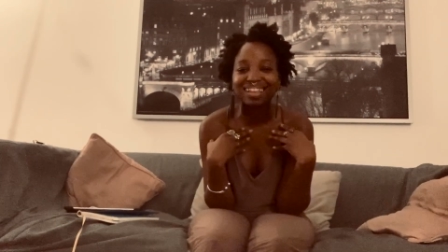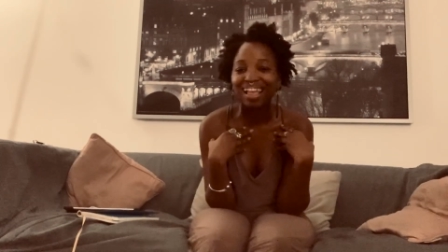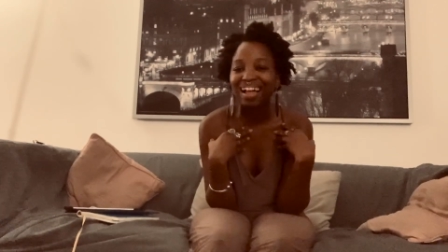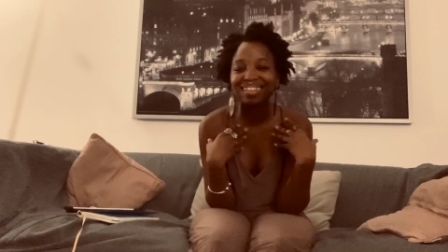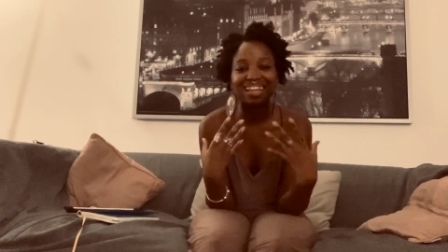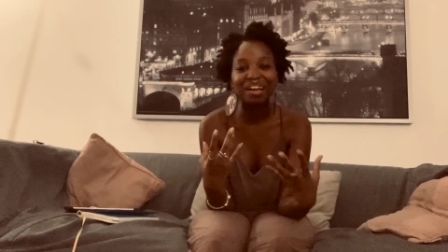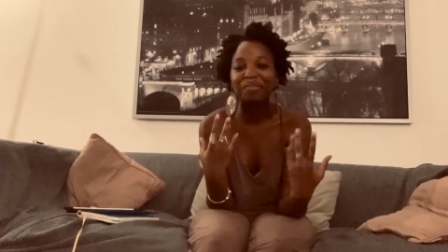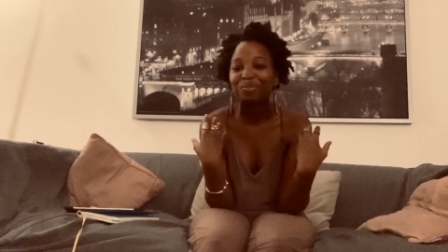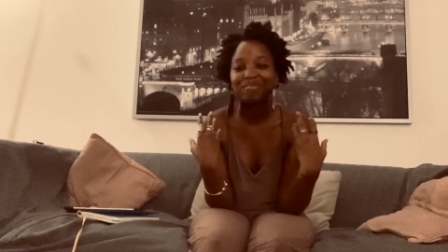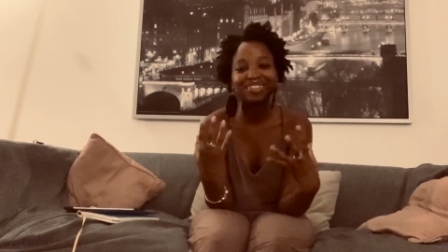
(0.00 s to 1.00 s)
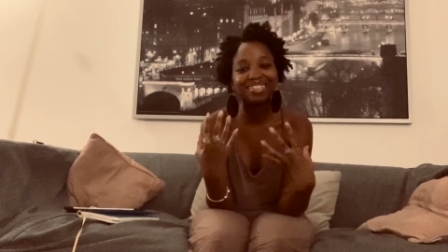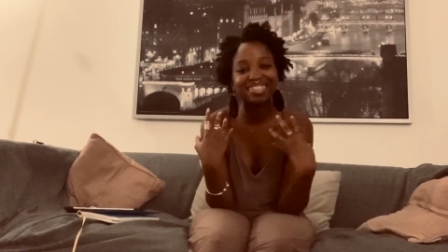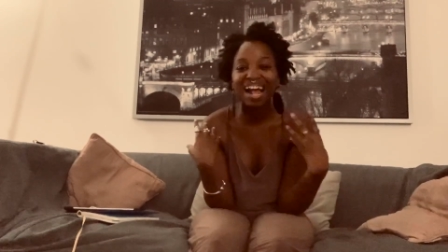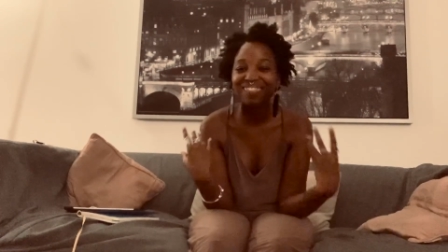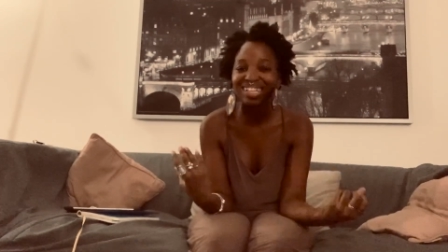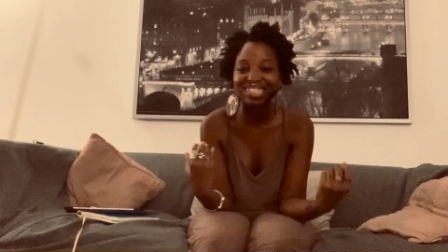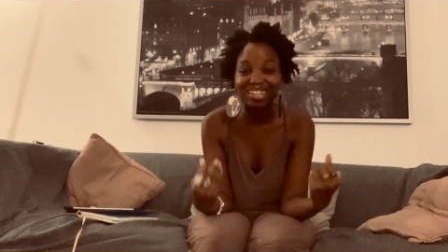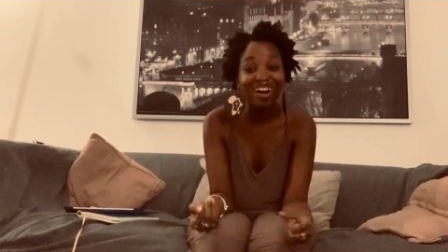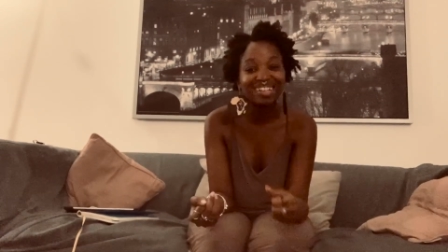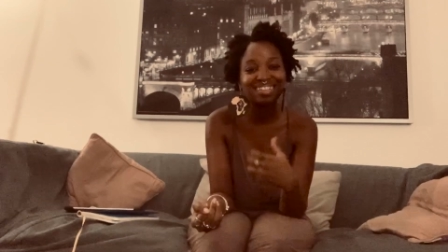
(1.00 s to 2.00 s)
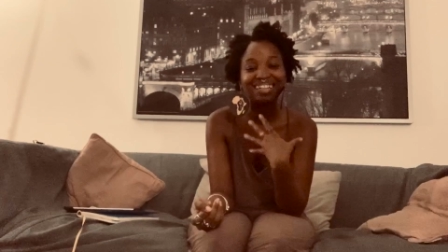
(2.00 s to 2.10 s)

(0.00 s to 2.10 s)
I love when we just have these talks.